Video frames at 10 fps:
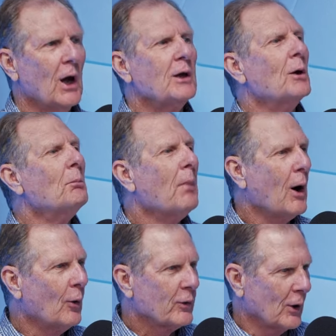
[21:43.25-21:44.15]
You
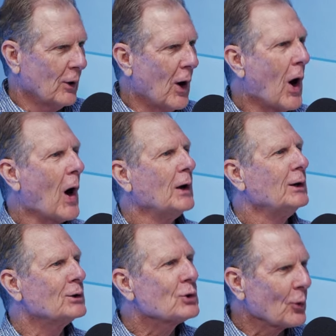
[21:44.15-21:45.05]
mow the lawn.
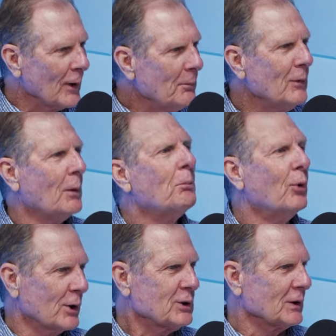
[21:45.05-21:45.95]
You trim the
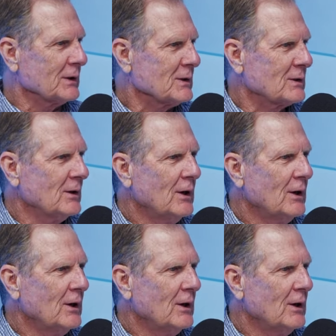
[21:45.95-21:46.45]
bushes.